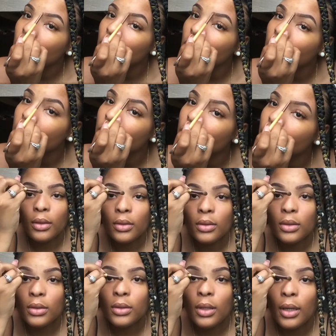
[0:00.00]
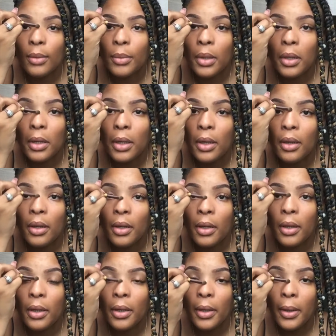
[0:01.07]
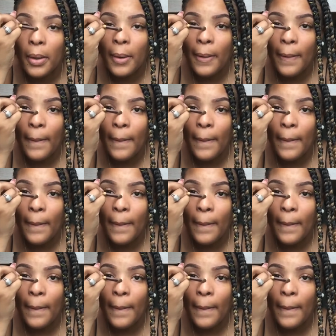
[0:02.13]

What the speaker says: Just add my highlight here.